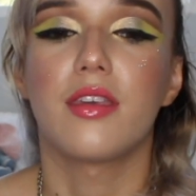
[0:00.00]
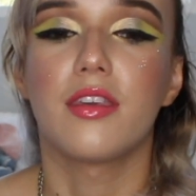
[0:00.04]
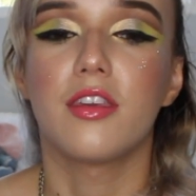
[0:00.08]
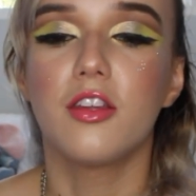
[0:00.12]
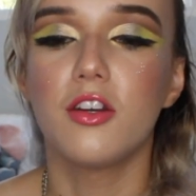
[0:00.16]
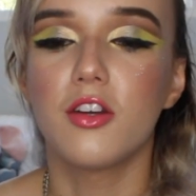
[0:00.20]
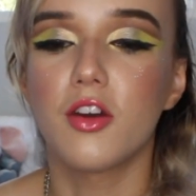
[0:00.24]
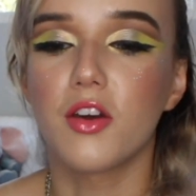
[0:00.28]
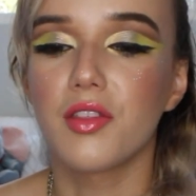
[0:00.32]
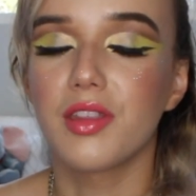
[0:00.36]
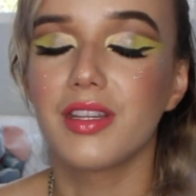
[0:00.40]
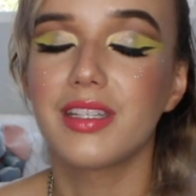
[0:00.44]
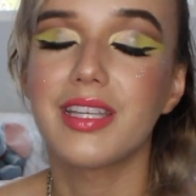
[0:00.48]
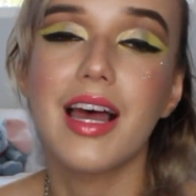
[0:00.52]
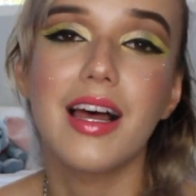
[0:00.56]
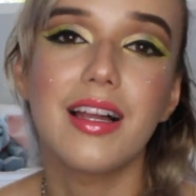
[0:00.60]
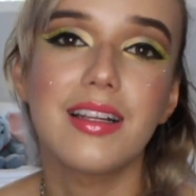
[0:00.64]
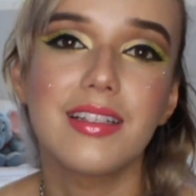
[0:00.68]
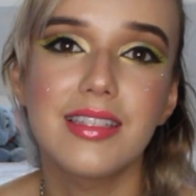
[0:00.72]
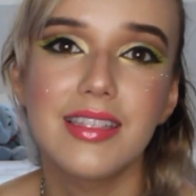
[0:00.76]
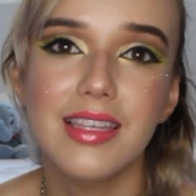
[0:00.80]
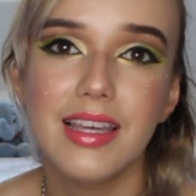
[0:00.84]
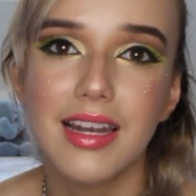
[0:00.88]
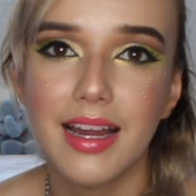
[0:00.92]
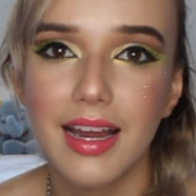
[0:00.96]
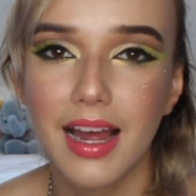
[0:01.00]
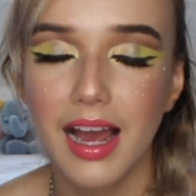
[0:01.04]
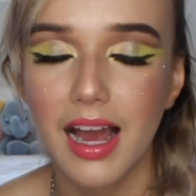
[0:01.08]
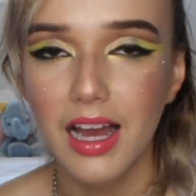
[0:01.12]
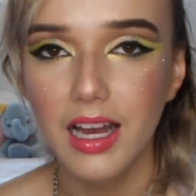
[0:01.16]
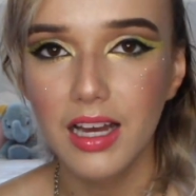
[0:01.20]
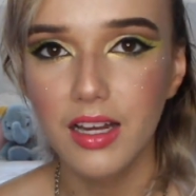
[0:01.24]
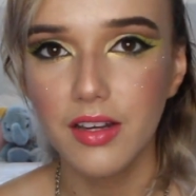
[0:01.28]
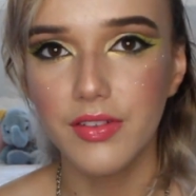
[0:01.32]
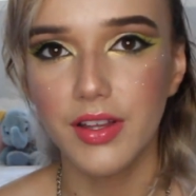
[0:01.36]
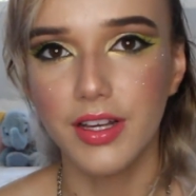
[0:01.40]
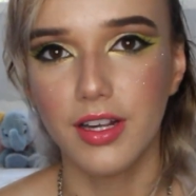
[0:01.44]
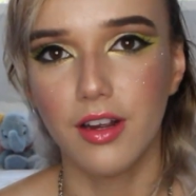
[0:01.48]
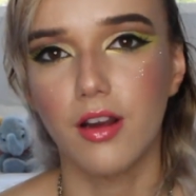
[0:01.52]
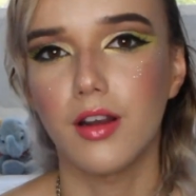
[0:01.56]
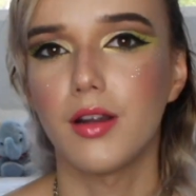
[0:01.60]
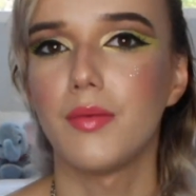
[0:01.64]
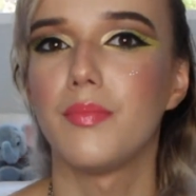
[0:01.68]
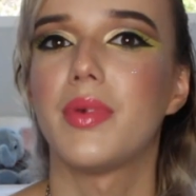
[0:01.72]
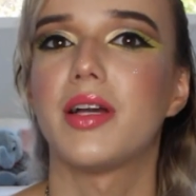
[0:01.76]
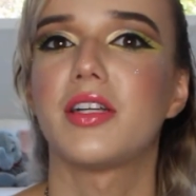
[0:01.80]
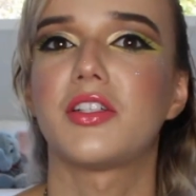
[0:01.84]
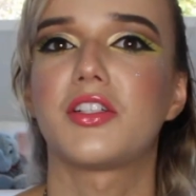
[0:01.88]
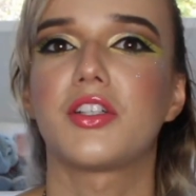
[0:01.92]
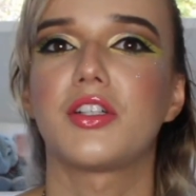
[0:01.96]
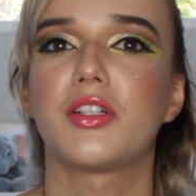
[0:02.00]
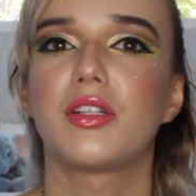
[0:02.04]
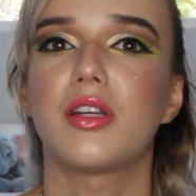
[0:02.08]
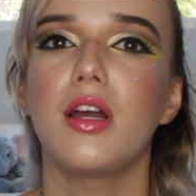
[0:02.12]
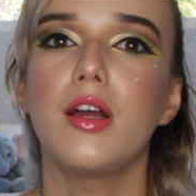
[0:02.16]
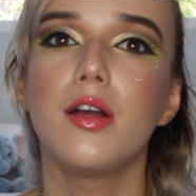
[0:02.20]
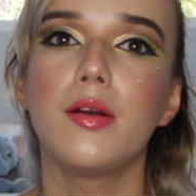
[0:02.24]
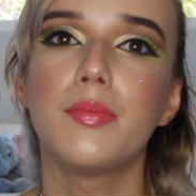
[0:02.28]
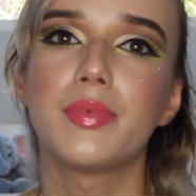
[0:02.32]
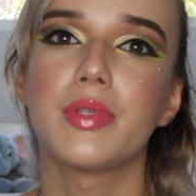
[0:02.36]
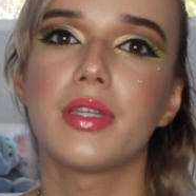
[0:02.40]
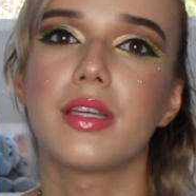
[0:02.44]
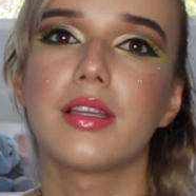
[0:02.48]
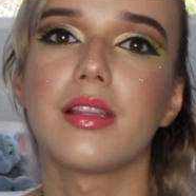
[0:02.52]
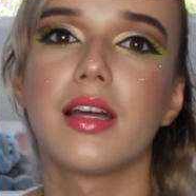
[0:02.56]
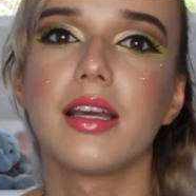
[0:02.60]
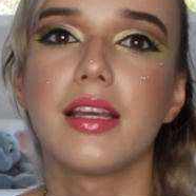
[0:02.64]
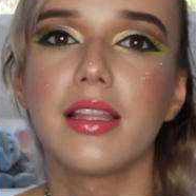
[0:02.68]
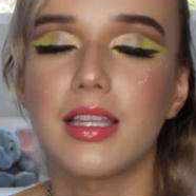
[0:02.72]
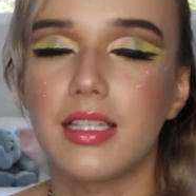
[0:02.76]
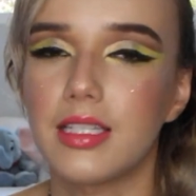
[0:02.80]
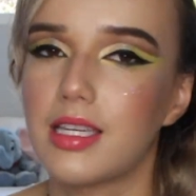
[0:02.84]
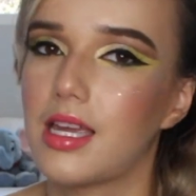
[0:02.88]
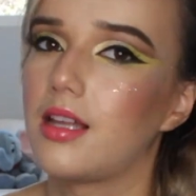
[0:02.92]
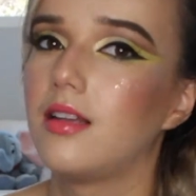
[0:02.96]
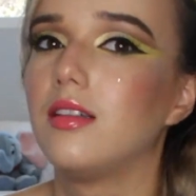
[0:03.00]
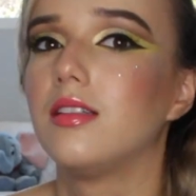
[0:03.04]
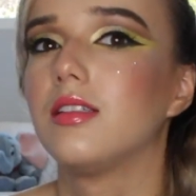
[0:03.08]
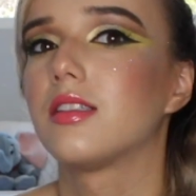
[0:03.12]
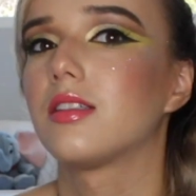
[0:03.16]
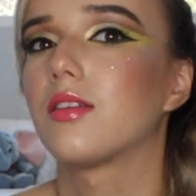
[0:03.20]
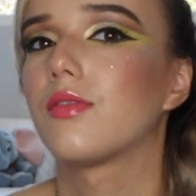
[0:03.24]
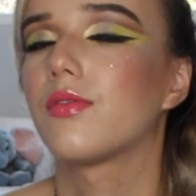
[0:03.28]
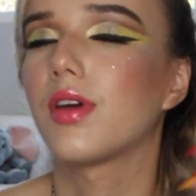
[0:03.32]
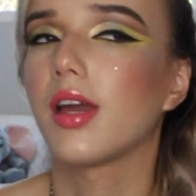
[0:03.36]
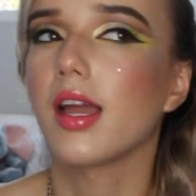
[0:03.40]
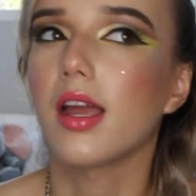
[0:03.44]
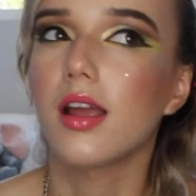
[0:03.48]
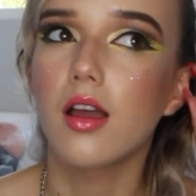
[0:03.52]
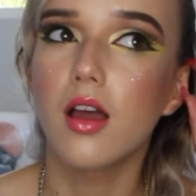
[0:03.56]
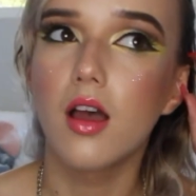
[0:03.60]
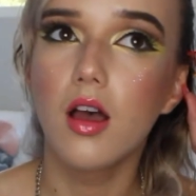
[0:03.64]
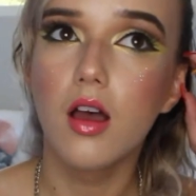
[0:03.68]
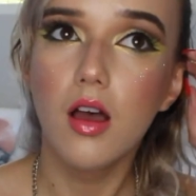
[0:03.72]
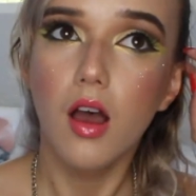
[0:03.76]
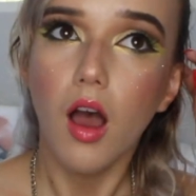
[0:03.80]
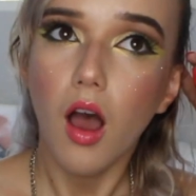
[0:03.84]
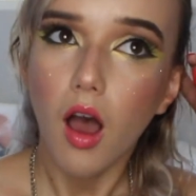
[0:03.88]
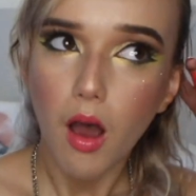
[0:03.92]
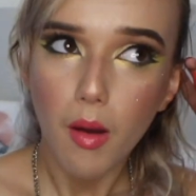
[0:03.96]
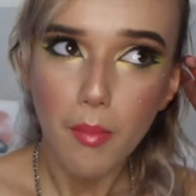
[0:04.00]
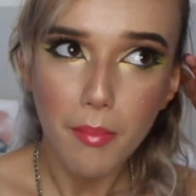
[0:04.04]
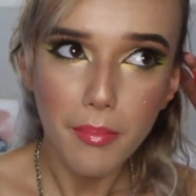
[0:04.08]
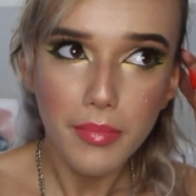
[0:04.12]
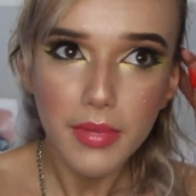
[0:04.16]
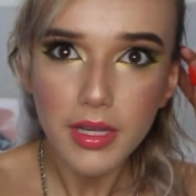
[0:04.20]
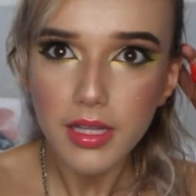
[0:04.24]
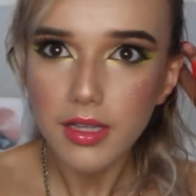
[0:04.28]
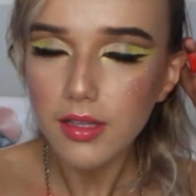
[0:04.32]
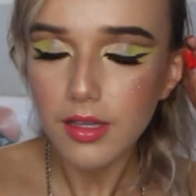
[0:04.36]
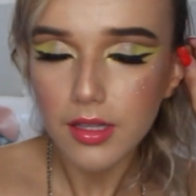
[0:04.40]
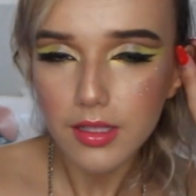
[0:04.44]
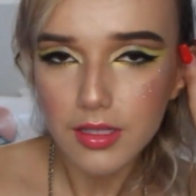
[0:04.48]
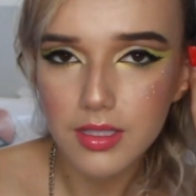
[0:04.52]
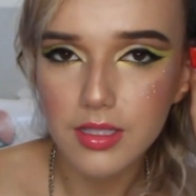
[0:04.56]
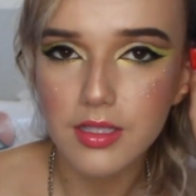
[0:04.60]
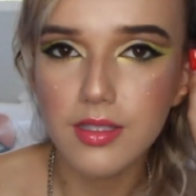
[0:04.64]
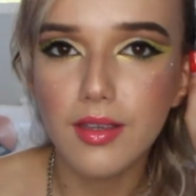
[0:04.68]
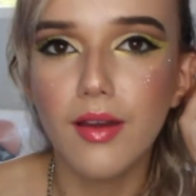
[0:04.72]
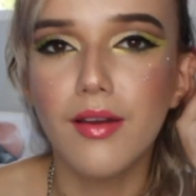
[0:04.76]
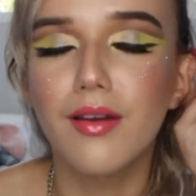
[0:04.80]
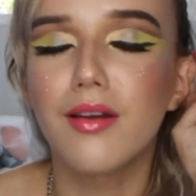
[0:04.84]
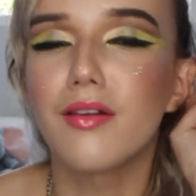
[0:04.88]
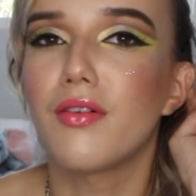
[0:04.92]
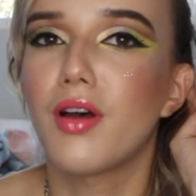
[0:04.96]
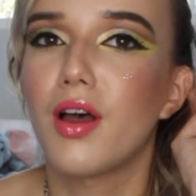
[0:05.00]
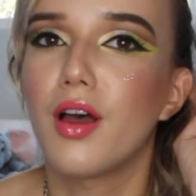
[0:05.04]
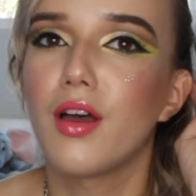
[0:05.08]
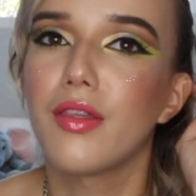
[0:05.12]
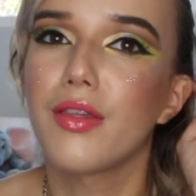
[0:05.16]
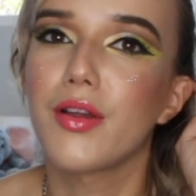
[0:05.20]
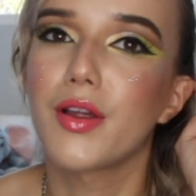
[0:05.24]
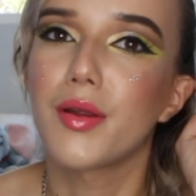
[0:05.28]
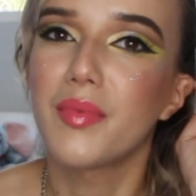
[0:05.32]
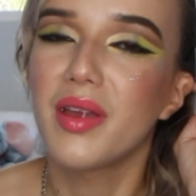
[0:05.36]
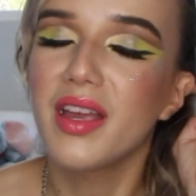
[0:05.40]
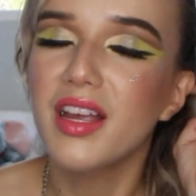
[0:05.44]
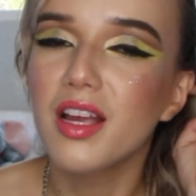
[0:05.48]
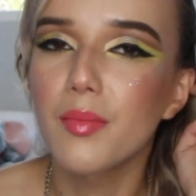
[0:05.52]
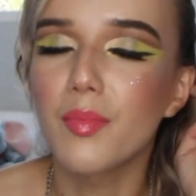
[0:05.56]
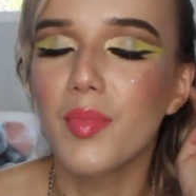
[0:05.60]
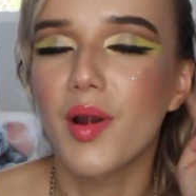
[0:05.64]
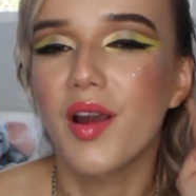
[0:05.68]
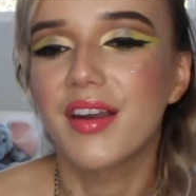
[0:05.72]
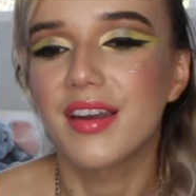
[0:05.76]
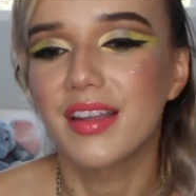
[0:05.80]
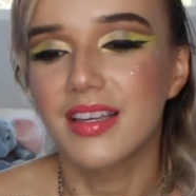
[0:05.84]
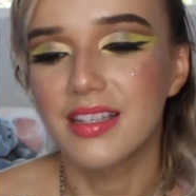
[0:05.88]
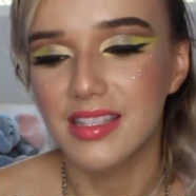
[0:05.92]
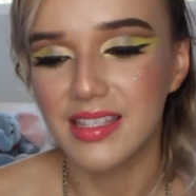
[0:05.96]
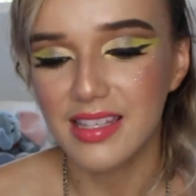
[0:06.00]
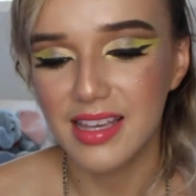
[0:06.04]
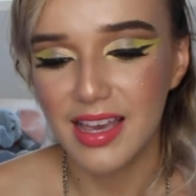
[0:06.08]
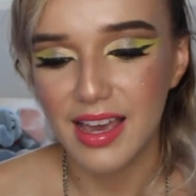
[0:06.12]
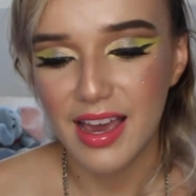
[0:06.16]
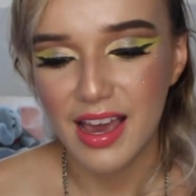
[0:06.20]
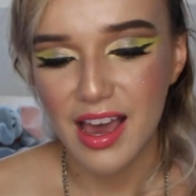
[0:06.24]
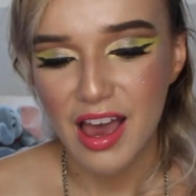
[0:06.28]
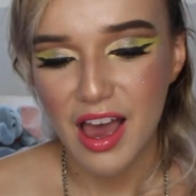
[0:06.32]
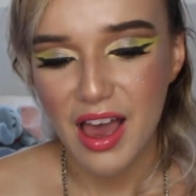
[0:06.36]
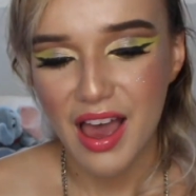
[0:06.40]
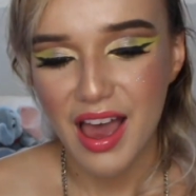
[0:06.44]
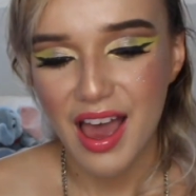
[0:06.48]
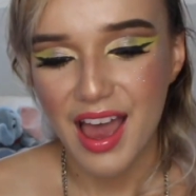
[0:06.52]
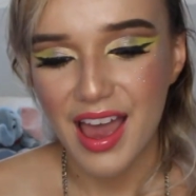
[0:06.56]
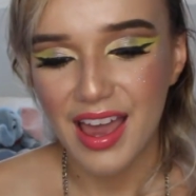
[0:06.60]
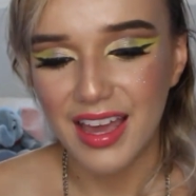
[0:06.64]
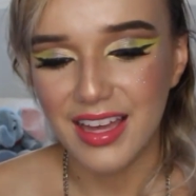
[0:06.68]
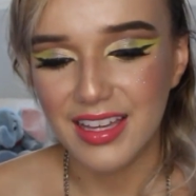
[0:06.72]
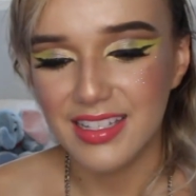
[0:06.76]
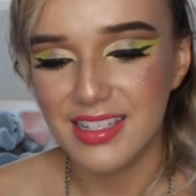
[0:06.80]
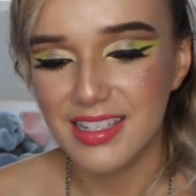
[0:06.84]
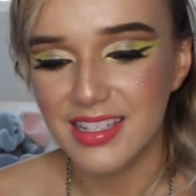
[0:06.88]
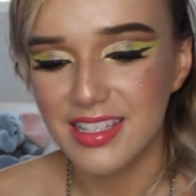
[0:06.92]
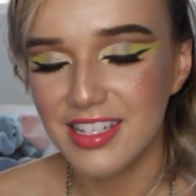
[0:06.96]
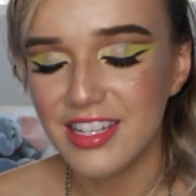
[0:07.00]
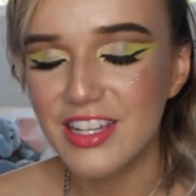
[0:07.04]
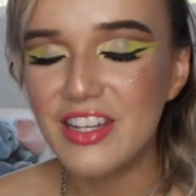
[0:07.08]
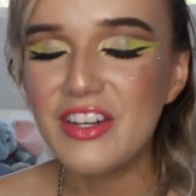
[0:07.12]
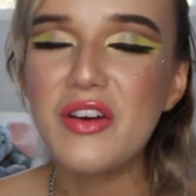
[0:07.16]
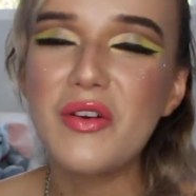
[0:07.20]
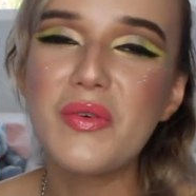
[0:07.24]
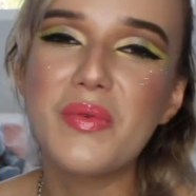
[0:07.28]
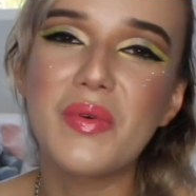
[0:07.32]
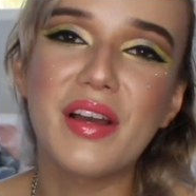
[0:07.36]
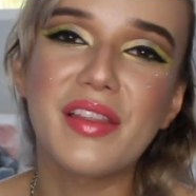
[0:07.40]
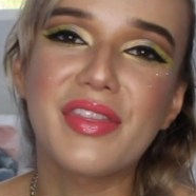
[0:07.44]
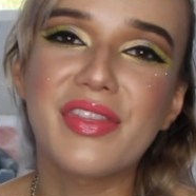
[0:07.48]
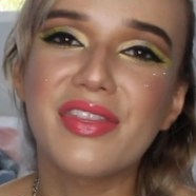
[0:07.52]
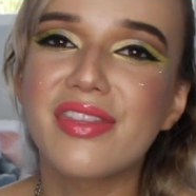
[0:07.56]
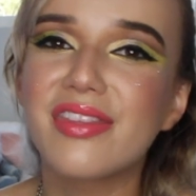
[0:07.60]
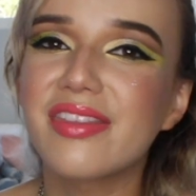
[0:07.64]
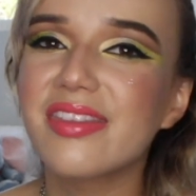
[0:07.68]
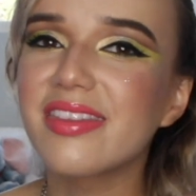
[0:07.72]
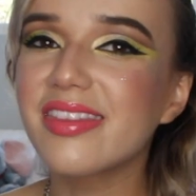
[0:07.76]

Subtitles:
you know, the talents that I have, like, aren't measured up to, like, the talents of, like, millions of other makeup artists. And you know what?